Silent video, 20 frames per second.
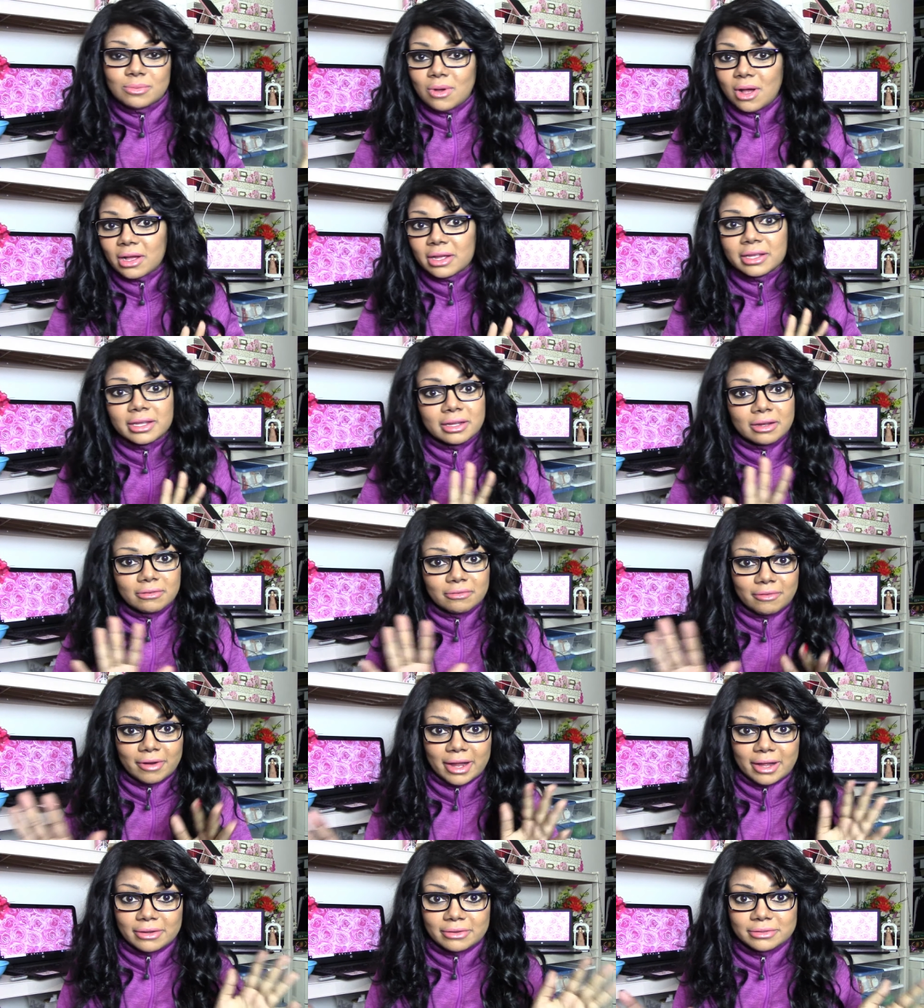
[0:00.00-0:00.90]
walking
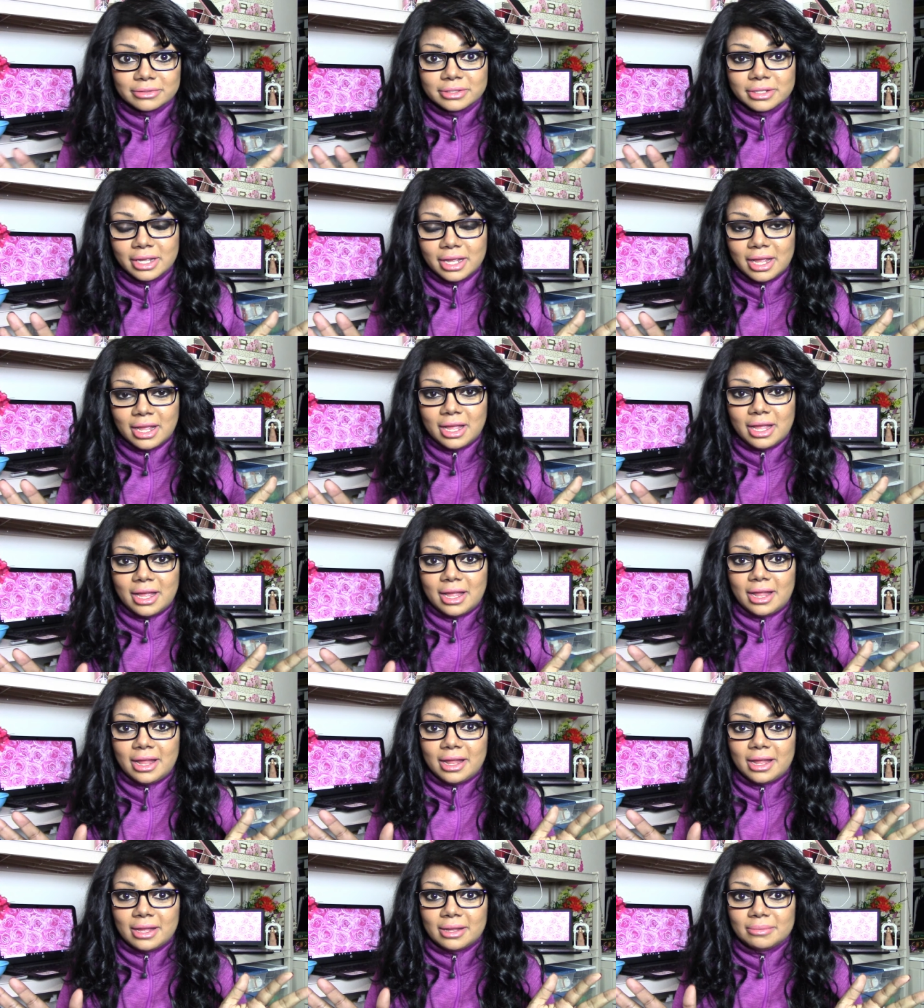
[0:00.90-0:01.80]
around
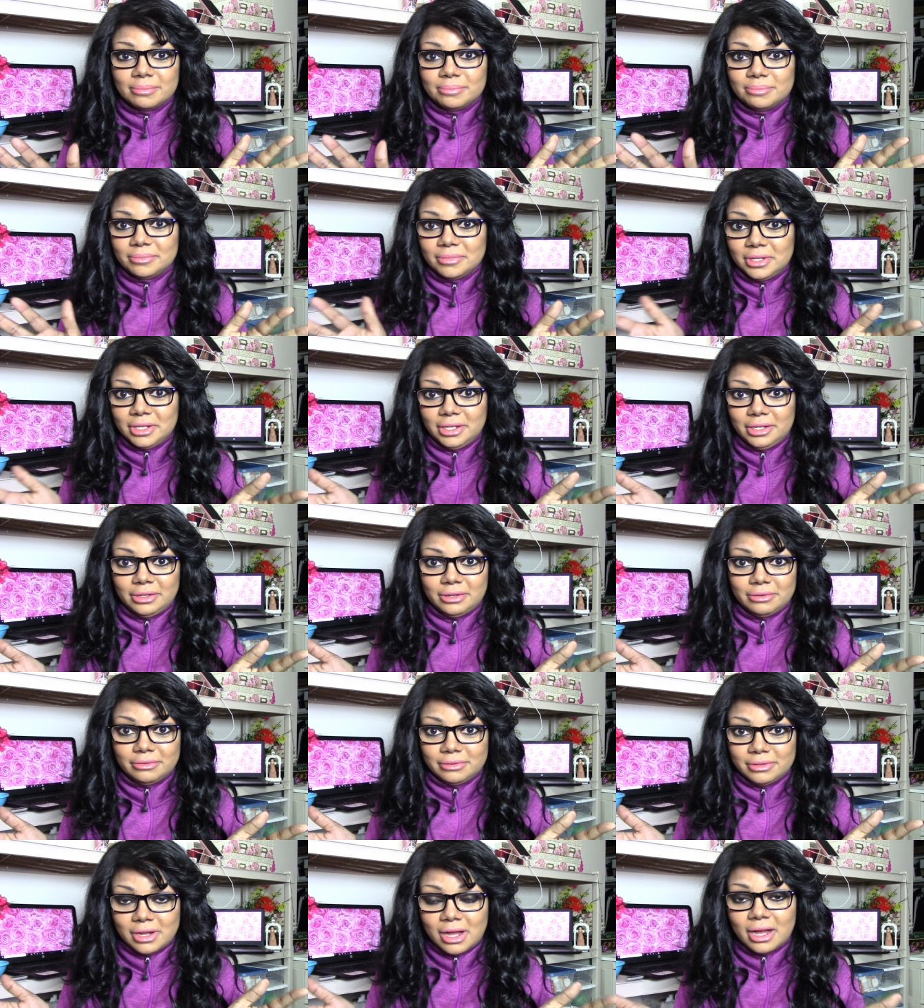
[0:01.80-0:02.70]
and, you
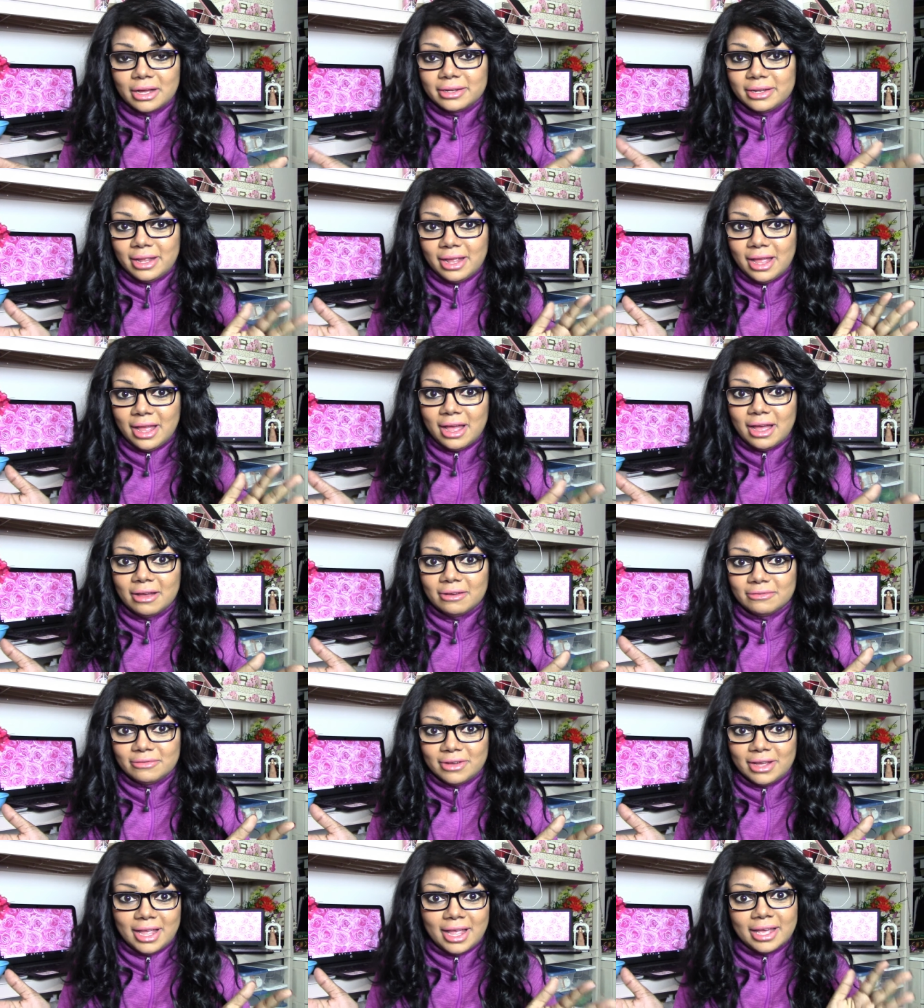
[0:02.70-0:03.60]
know, not
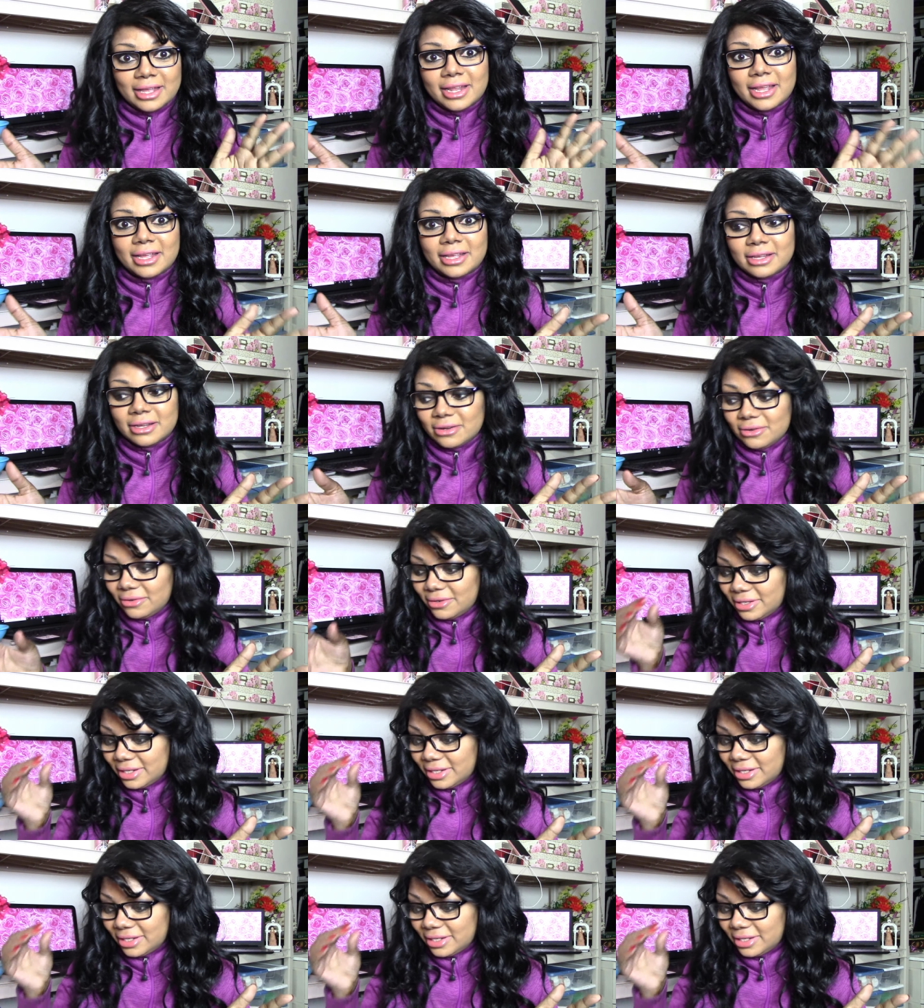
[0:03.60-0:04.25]
have a headache or